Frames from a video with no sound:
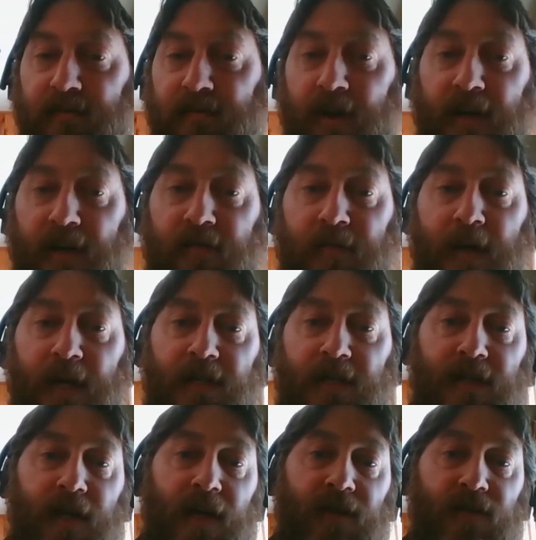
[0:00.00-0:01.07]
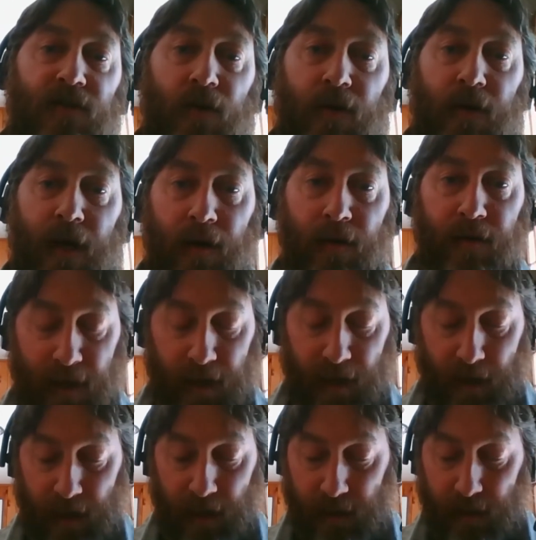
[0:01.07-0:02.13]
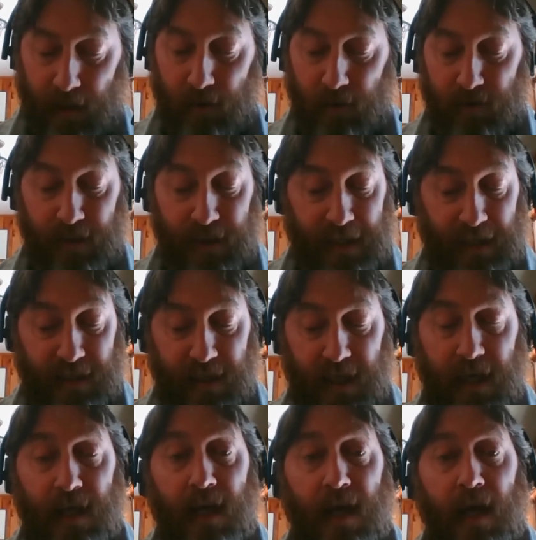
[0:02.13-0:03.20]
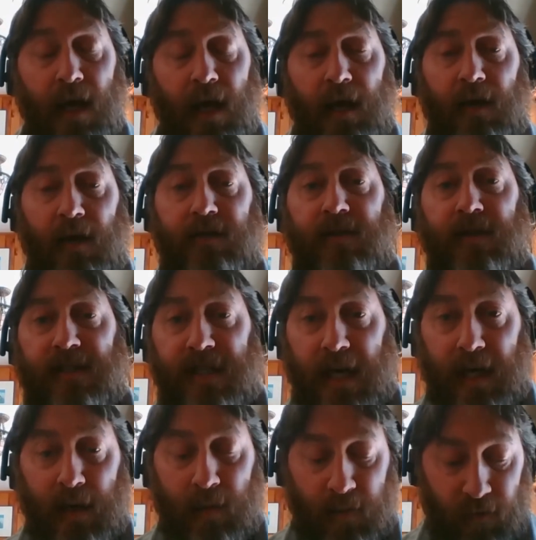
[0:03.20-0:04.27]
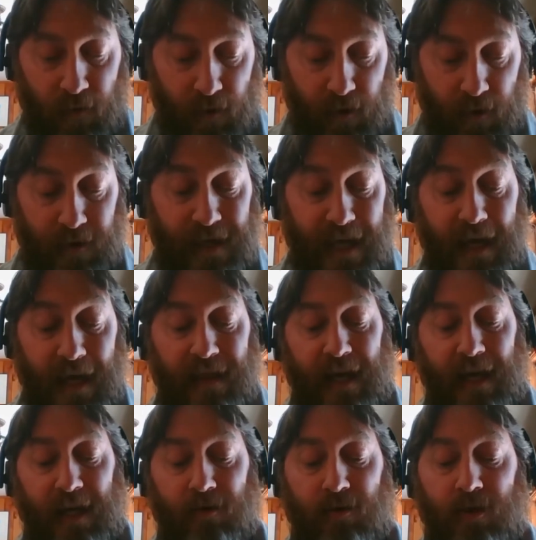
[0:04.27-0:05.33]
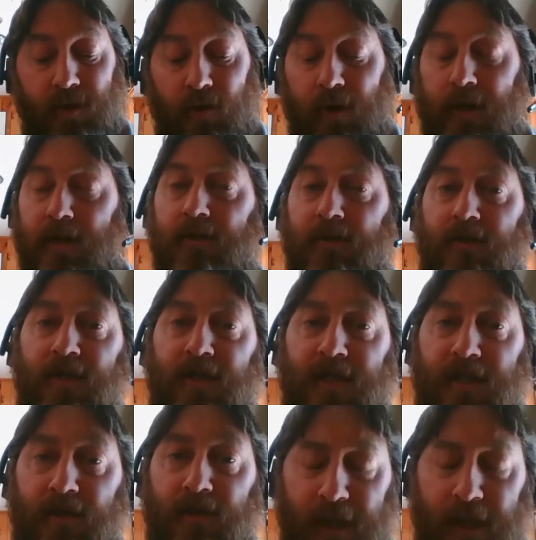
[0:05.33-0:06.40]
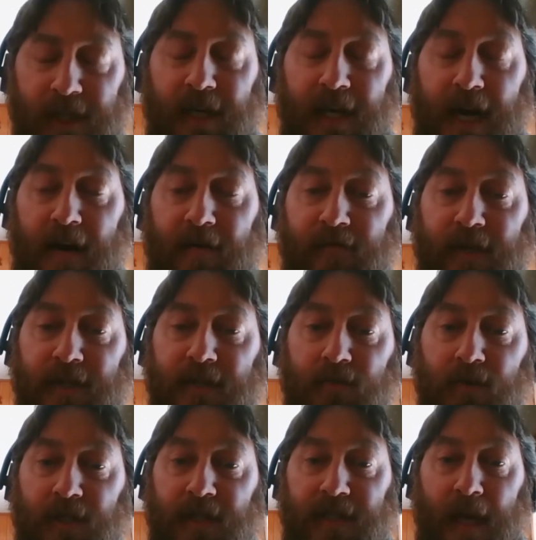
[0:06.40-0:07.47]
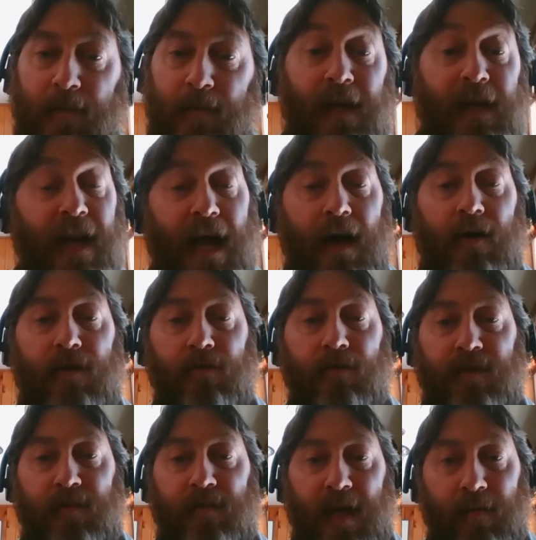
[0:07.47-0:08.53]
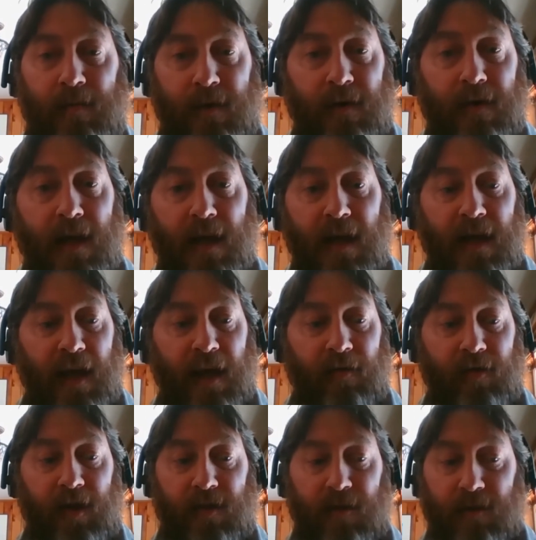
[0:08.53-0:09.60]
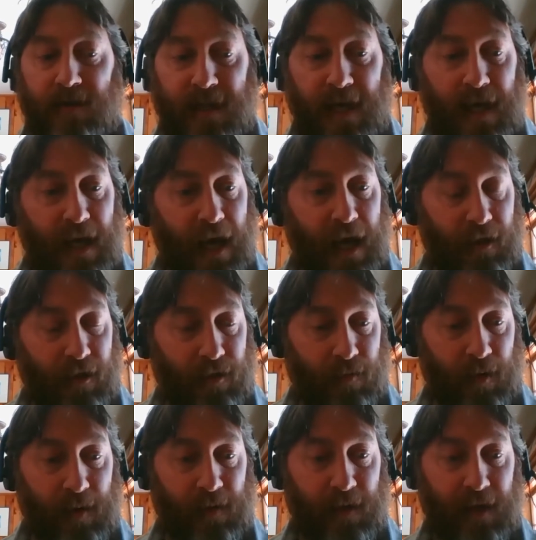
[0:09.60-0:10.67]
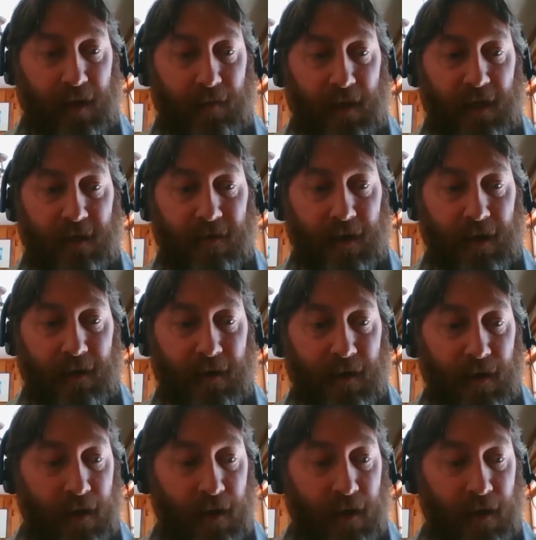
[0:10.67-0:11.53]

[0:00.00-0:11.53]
of great information on soil health and nutrient density, and also to sign up for their 10th annual Soil and Nutrition Conference, which is happening now through September every Thursday at 3 p.m. Eastern.